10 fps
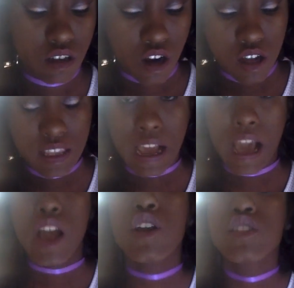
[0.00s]
I heard that
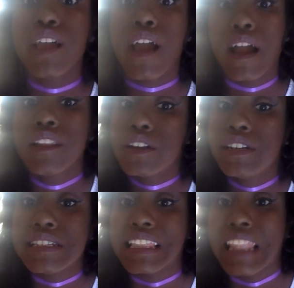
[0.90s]

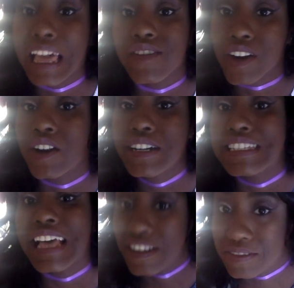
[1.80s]
eyeliner is light. I heard
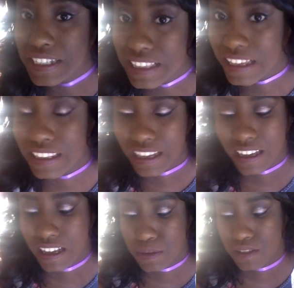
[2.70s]
it's everything. Like
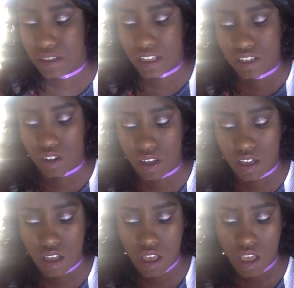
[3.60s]
I'm so excited to try
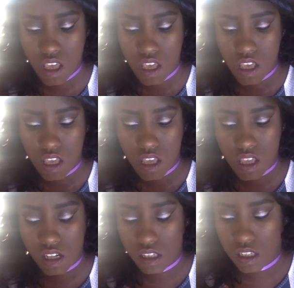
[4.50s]
it.
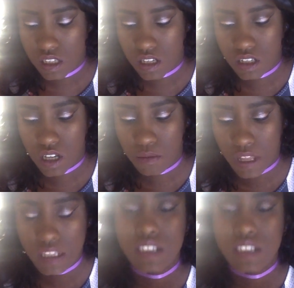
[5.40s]
And this is in the shade Black.